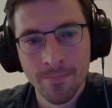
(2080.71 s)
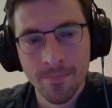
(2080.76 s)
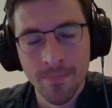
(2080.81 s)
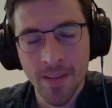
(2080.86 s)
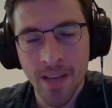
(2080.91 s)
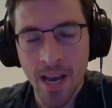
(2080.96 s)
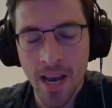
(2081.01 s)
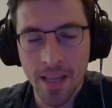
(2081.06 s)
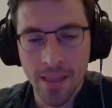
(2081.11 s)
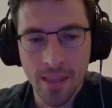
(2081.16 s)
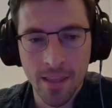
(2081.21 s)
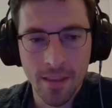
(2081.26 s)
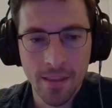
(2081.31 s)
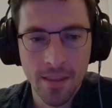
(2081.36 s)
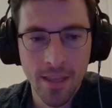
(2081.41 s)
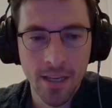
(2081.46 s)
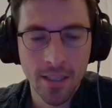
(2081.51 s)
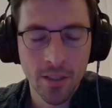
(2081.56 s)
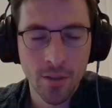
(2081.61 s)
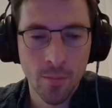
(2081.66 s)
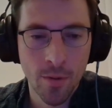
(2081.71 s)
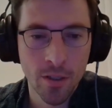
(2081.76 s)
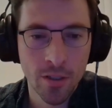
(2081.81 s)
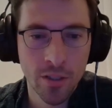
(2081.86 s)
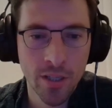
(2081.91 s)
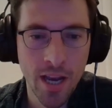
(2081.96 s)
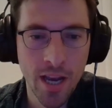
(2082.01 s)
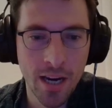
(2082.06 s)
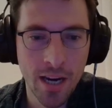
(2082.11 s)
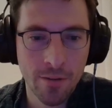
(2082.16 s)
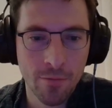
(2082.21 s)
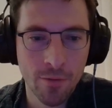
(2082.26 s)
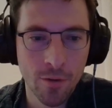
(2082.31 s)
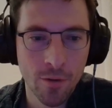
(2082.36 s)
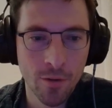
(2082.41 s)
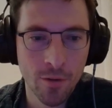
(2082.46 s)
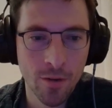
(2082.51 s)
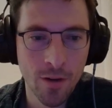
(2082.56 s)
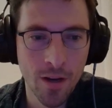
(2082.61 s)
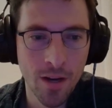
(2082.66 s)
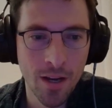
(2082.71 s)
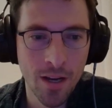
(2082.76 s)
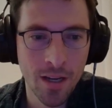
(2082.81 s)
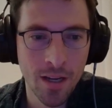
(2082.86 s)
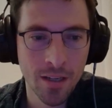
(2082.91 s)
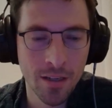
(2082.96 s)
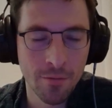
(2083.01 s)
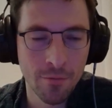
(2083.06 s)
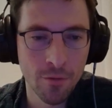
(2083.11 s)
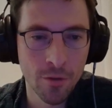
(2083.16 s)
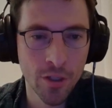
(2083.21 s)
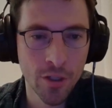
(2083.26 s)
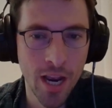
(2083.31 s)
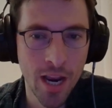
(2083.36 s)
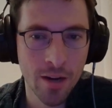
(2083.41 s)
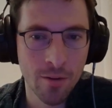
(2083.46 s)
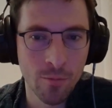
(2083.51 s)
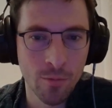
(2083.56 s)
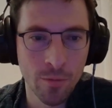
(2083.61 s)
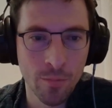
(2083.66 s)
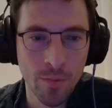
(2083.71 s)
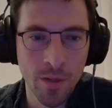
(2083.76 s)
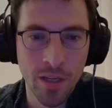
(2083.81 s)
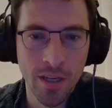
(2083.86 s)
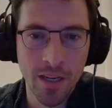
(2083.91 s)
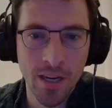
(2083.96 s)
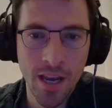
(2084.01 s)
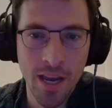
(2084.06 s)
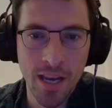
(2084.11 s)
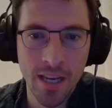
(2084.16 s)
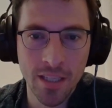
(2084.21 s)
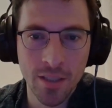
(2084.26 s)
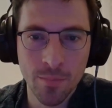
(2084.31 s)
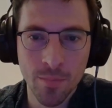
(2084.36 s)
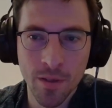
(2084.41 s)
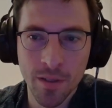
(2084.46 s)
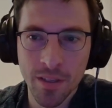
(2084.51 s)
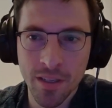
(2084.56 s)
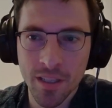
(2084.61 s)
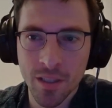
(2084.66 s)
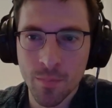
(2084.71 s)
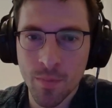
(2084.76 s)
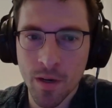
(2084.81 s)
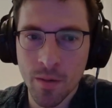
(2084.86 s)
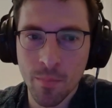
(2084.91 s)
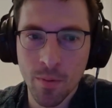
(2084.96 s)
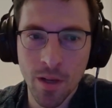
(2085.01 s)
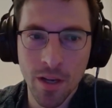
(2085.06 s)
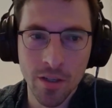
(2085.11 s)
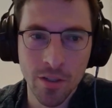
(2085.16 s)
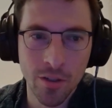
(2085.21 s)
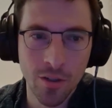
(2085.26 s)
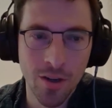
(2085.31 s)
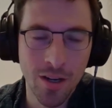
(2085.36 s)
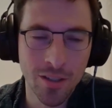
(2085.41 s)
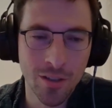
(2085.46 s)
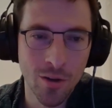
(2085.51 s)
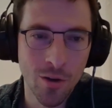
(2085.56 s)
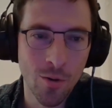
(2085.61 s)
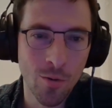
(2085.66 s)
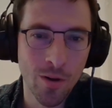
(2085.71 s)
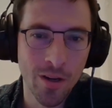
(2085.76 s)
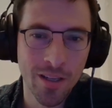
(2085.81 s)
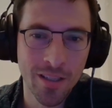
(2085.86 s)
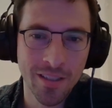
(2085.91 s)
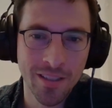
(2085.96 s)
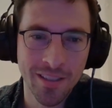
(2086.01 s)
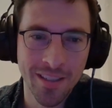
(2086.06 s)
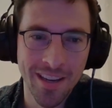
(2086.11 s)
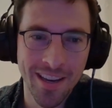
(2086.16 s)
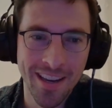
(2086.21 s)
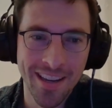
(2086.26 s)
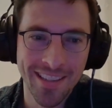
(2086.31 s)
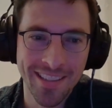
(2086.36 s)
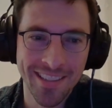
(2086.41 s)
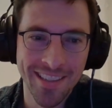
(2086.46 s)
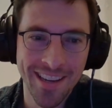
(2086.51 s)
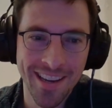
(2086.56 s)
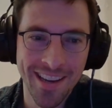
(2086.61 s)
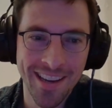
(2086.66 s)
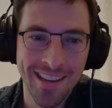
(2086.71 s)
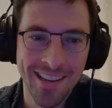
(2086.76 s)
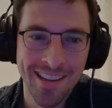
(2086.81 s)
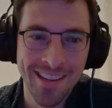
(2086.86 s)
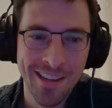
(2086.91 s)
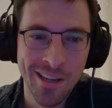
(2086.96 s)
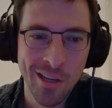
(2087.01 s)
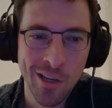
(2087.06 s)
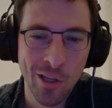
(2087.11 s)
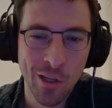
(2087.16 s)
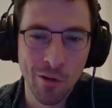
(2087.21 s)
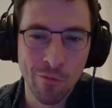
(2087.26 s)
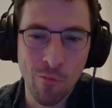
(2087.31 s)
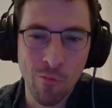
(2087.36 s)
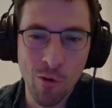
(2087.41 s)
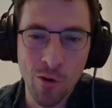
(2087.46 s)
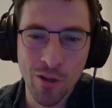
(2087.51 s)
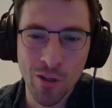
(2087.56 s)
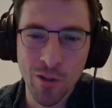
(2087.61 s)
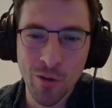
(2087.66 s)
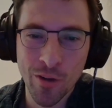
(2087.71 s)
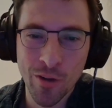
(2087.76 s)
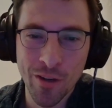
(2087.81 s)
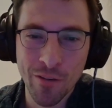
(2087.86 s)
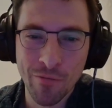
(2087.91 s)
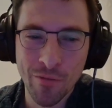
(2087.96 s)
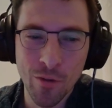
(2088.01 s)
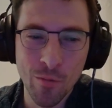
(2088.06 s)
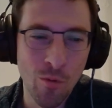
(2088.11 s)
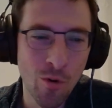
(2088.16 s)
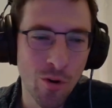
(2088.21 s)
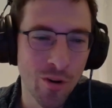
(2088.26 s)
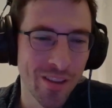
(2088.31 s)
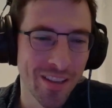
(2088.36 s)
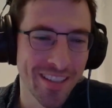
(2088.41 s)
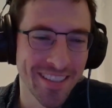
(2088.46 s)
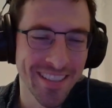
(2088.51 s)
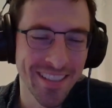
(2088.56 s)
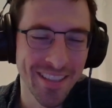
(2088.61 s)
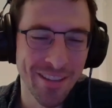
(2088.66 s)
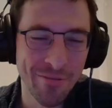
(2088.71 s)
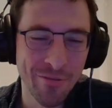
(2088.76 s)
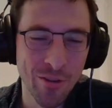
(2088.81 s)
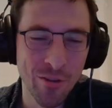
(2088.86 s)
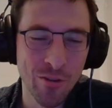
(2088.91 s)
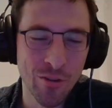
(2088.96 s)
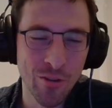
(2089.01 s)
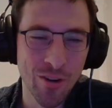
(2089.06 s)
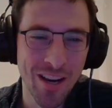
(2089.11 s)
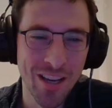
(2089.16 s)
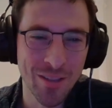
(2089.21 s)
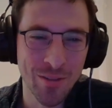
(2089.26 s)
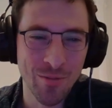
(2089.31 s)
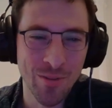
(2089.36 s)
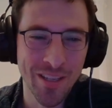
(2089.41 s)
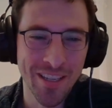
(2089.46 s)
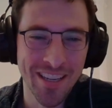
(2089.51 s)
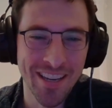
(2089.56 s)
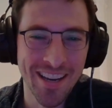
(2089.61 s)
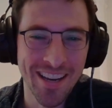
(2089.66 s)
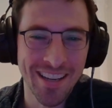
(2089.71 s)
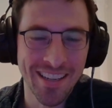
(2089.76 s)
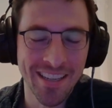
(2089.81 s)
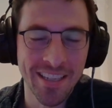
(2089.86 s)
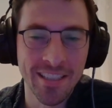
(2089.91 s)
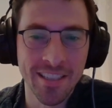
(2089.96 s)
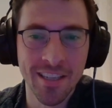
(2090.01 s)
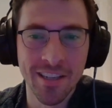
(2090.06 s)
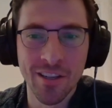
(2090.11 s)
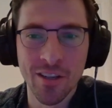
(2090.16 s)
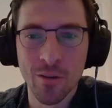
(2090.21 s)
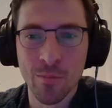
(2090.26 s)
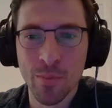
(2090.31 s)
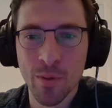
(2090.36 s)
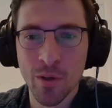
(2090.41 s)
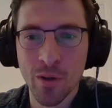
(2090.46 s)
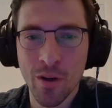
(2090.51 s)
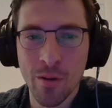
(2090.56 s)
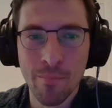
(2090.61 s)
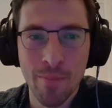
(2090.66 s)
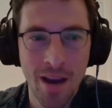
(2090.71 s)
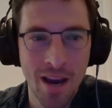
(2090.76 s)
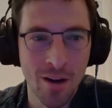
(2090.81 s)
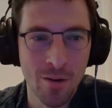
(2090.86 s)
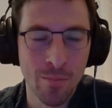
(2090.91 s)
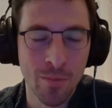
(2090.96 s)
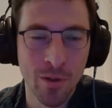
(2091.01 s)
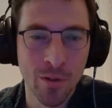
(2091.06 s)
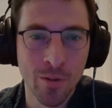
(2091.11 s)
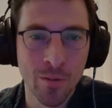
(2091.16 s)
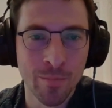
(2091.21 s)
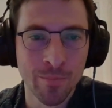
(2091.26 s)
Yeah, thanks so much, Zack, for uh, for chatting with me today. It's been it's been a pleasure as always, and uh, look forward to doing a few more of these in the future as we uh, continue to build on PatternBuilder.